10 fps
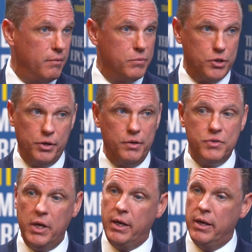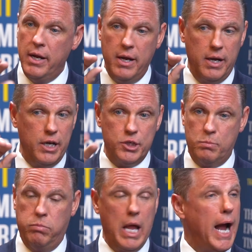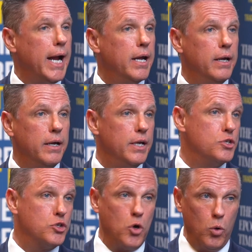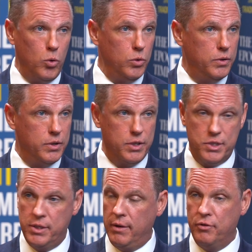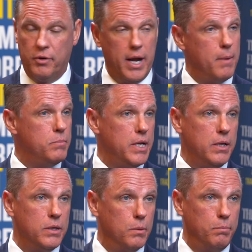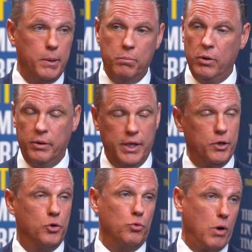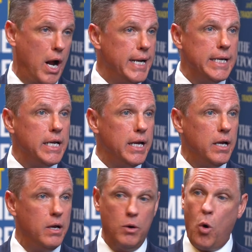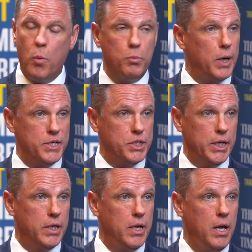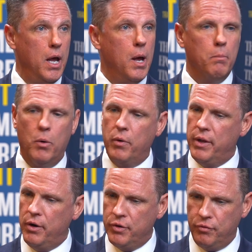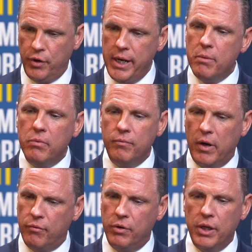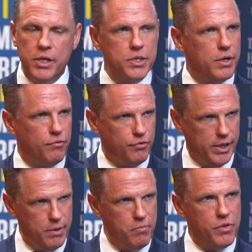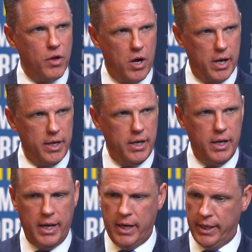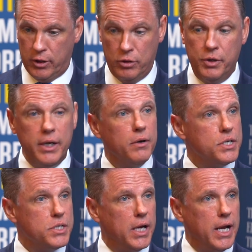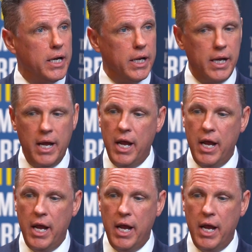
I'm sure you've seen. It's black, it's cold, the shells are empty, the people are in grinding oppression. But where there's freedom of religion and freedom of thought, and including Christianity,